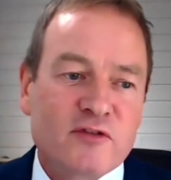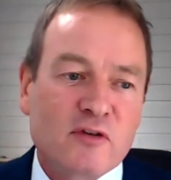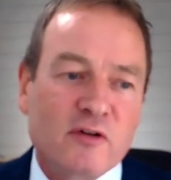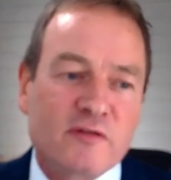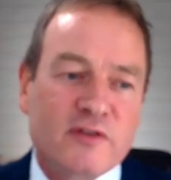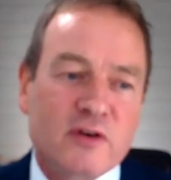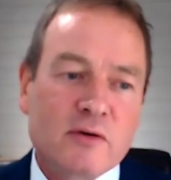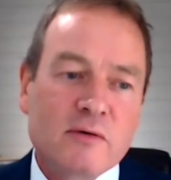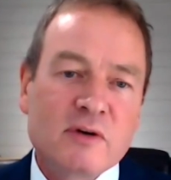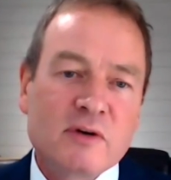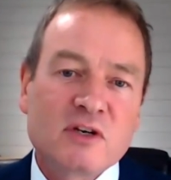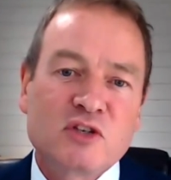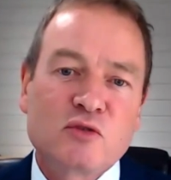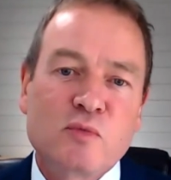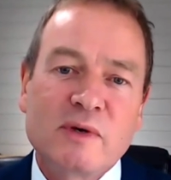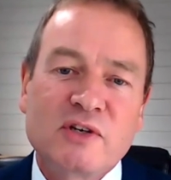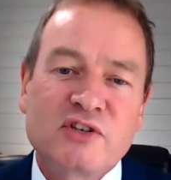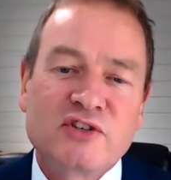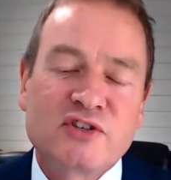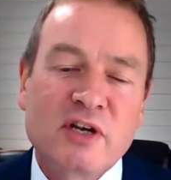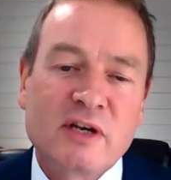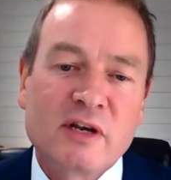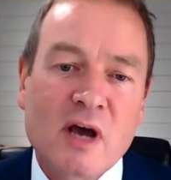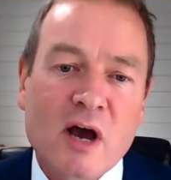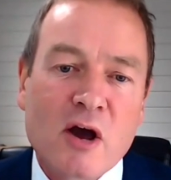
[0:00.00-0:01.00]
If you wish
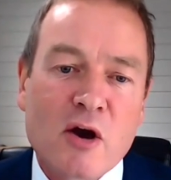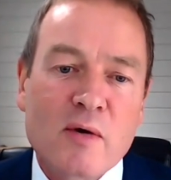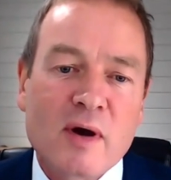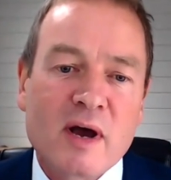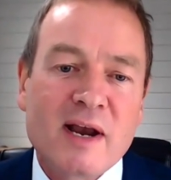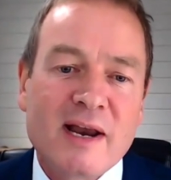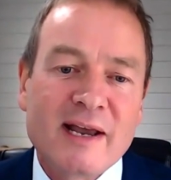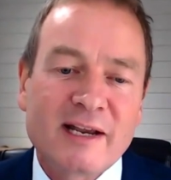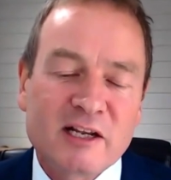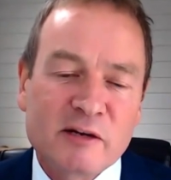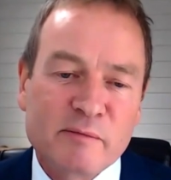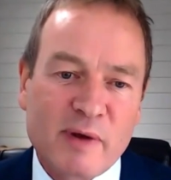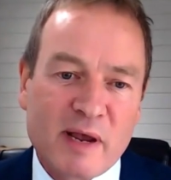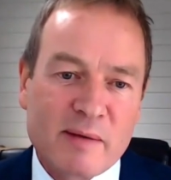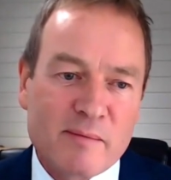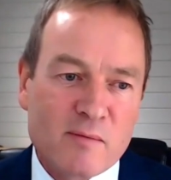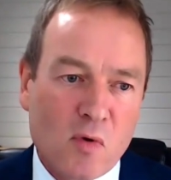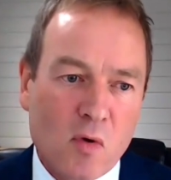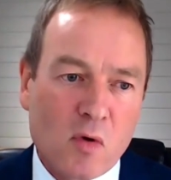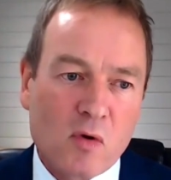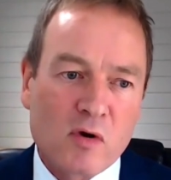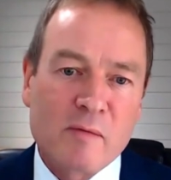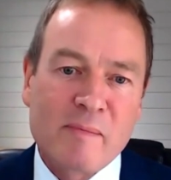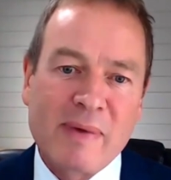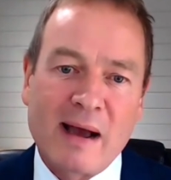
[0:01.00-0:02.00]
to know a little bit
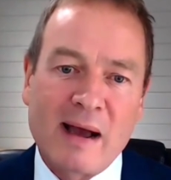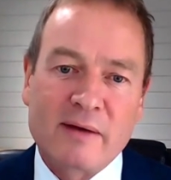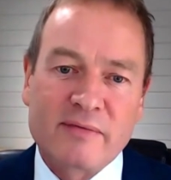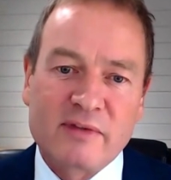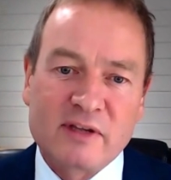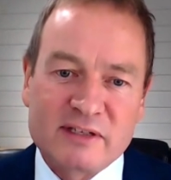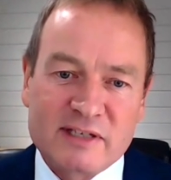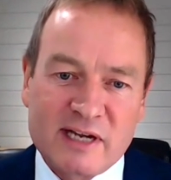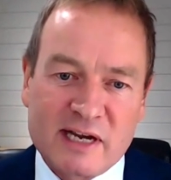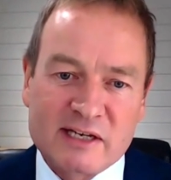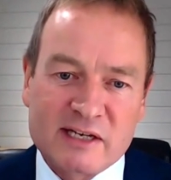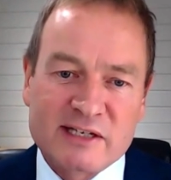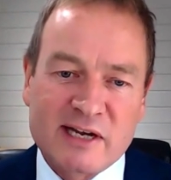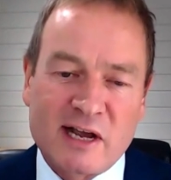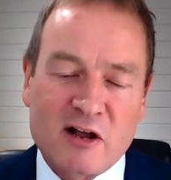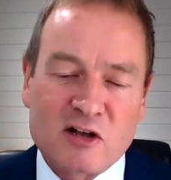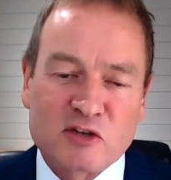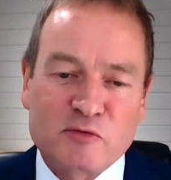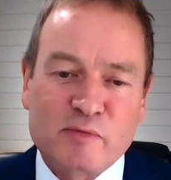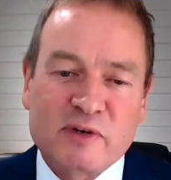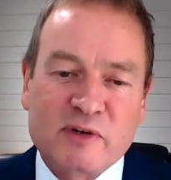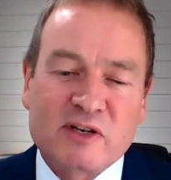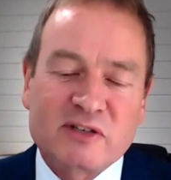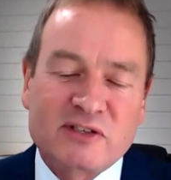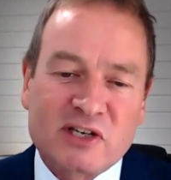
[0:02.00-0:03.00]
more about the details,
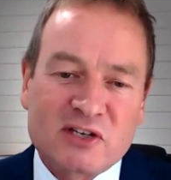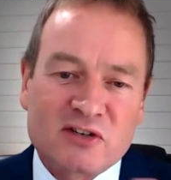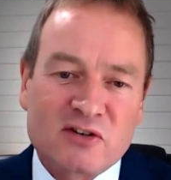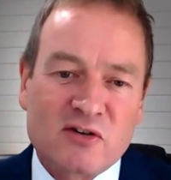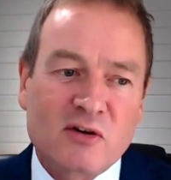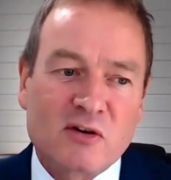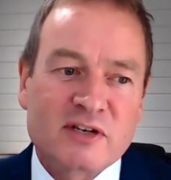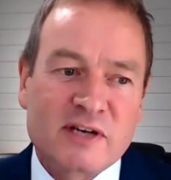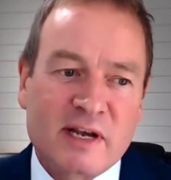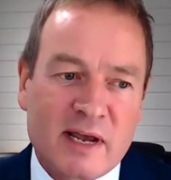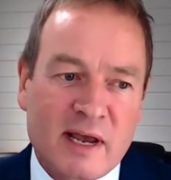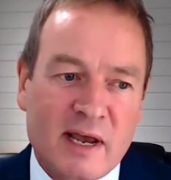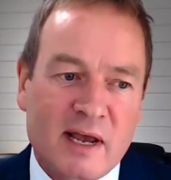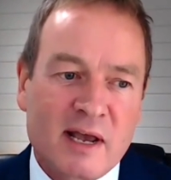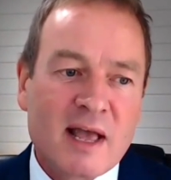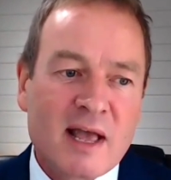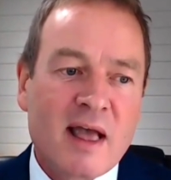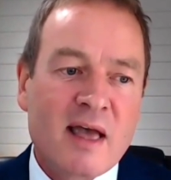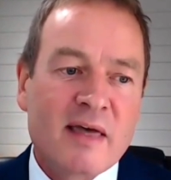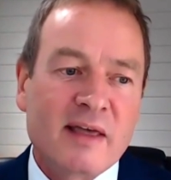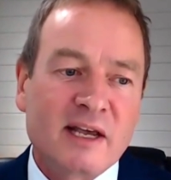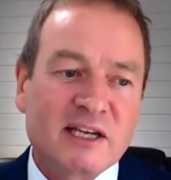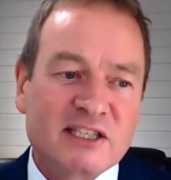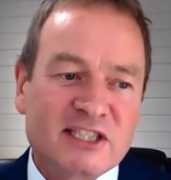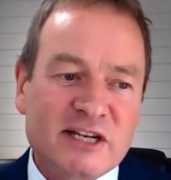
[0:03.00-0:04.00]
because there's a lot here,
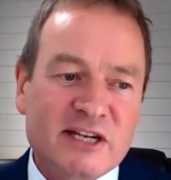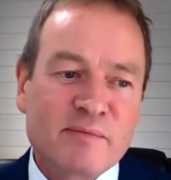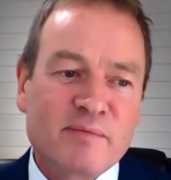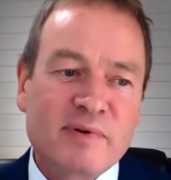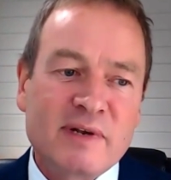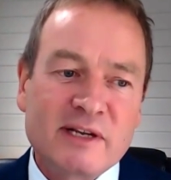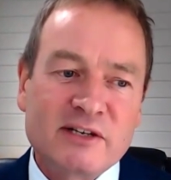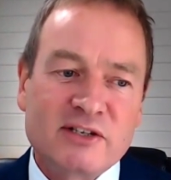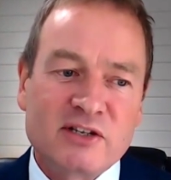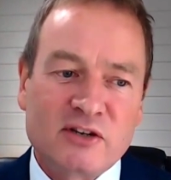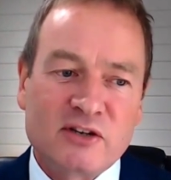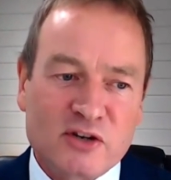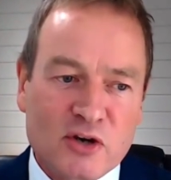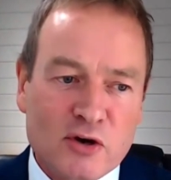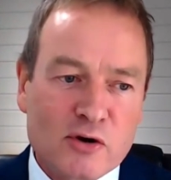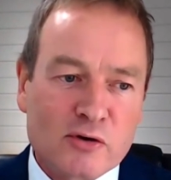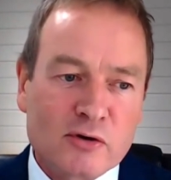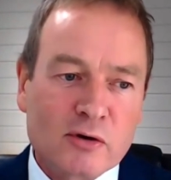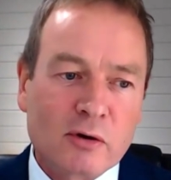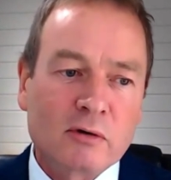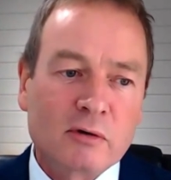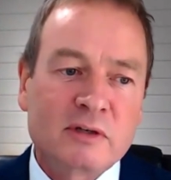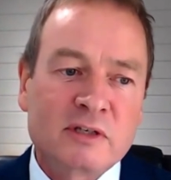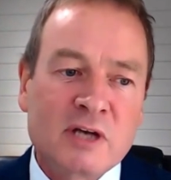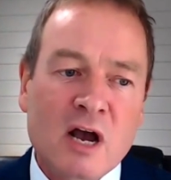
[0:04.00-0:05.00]
they simply need to
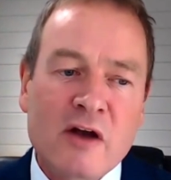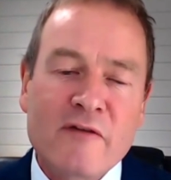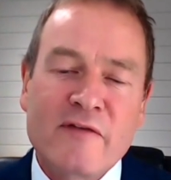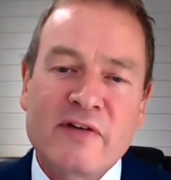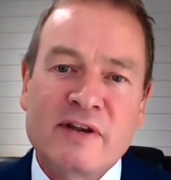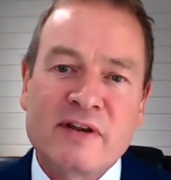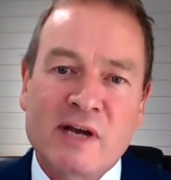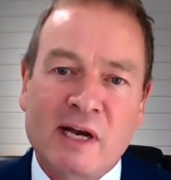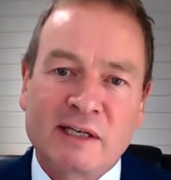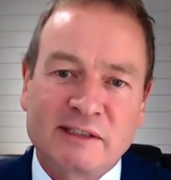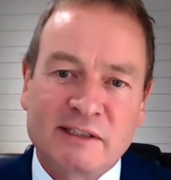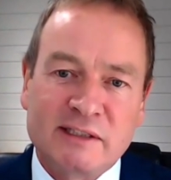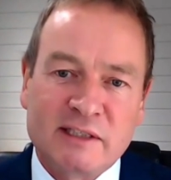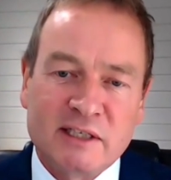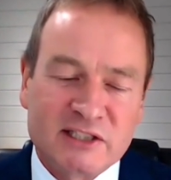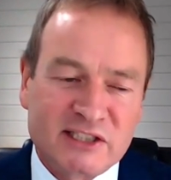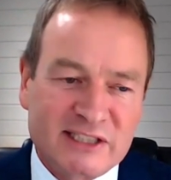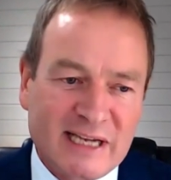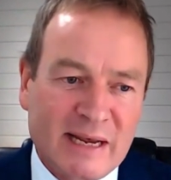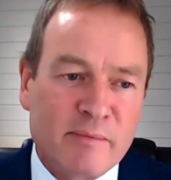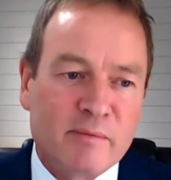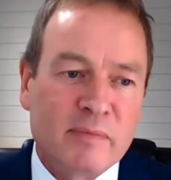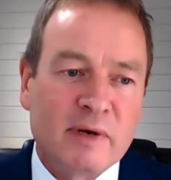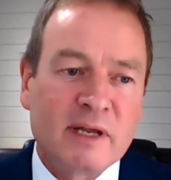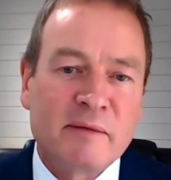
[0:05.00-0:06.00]
Google COVID-19
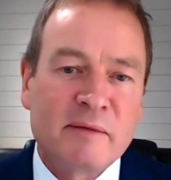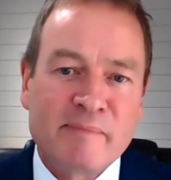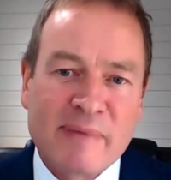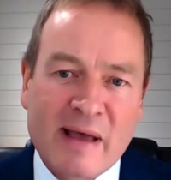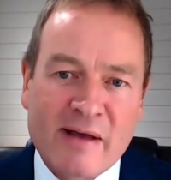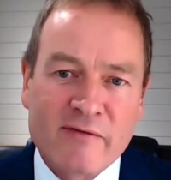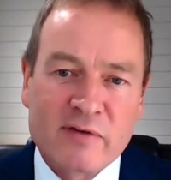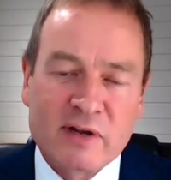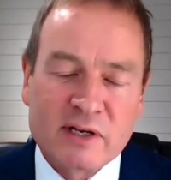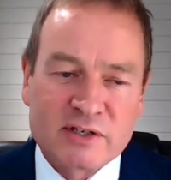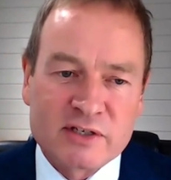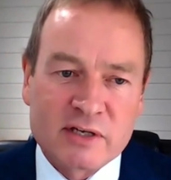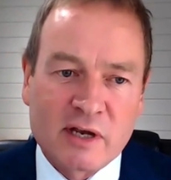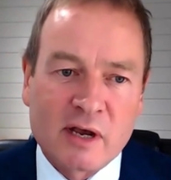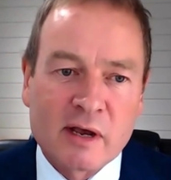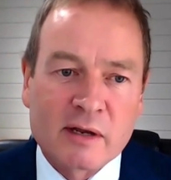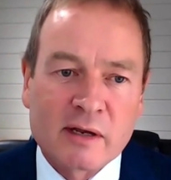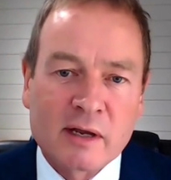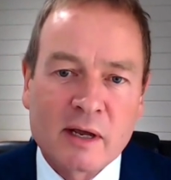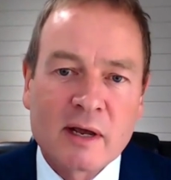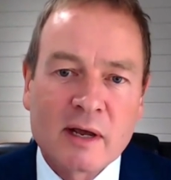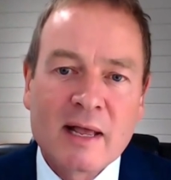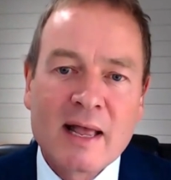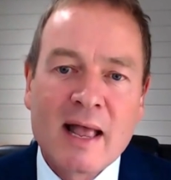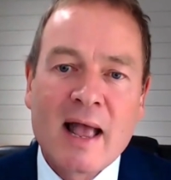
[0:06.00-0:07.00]
Assembly, Beverly
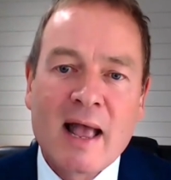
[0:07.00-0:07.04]
Turner,